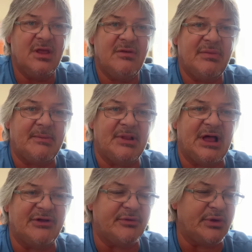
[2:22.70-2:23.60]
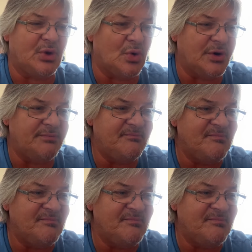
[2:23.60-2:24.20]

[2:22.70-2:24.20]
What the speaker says: I'm allowed to record,